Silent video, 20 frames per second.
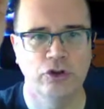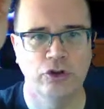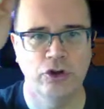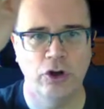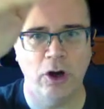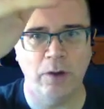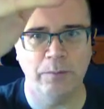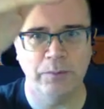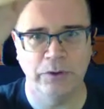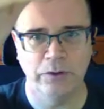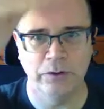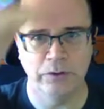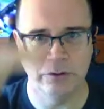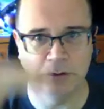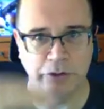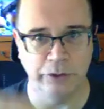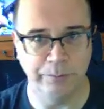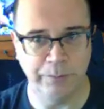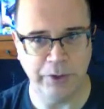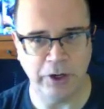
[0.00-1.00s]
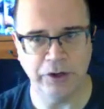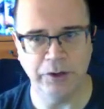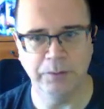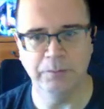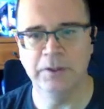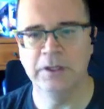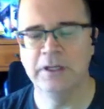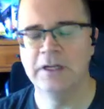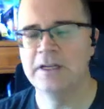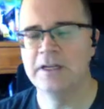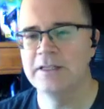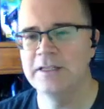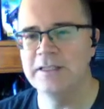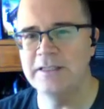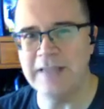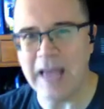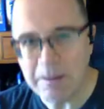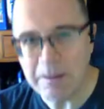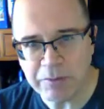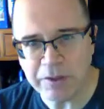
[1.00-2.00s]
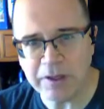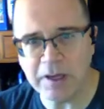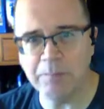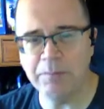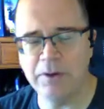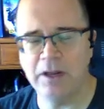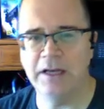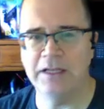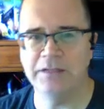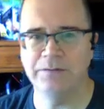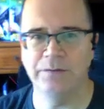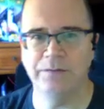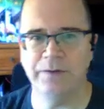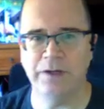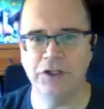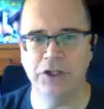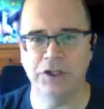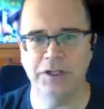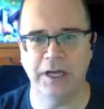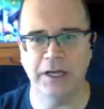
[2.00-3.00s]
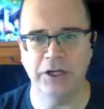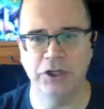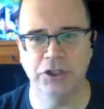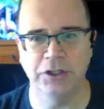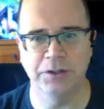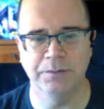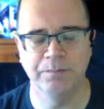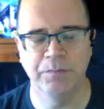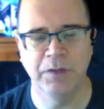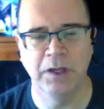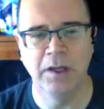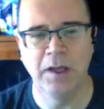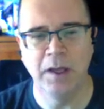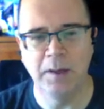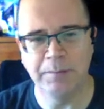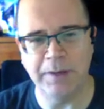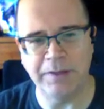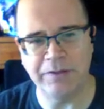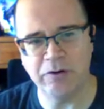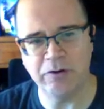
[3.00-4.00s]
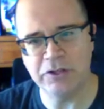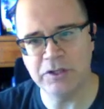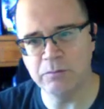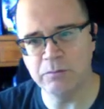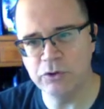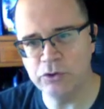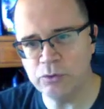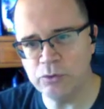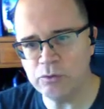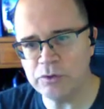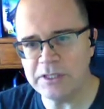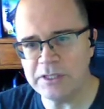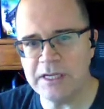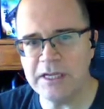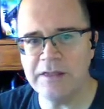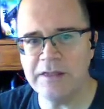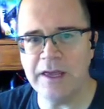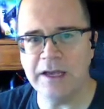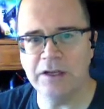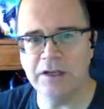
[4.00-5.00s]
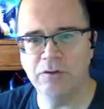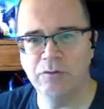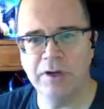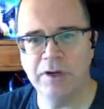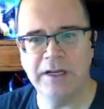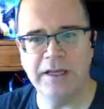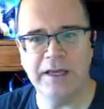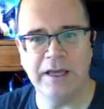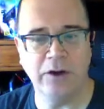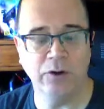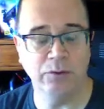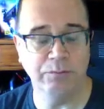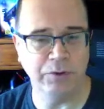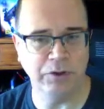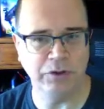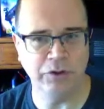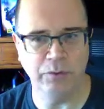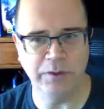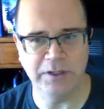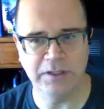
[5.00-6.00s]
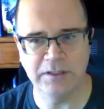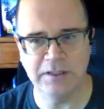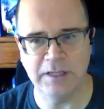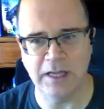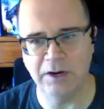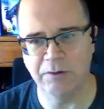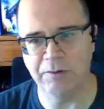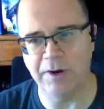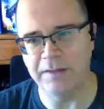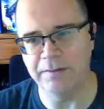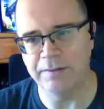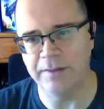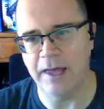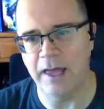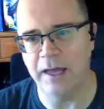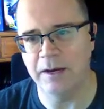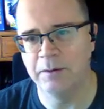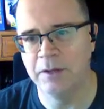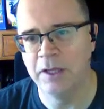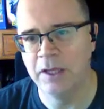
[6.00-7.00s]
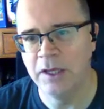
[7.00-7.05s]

Top to bottom. Same thing applies for vegetation. But there are some tools here that can really help you accelerate that.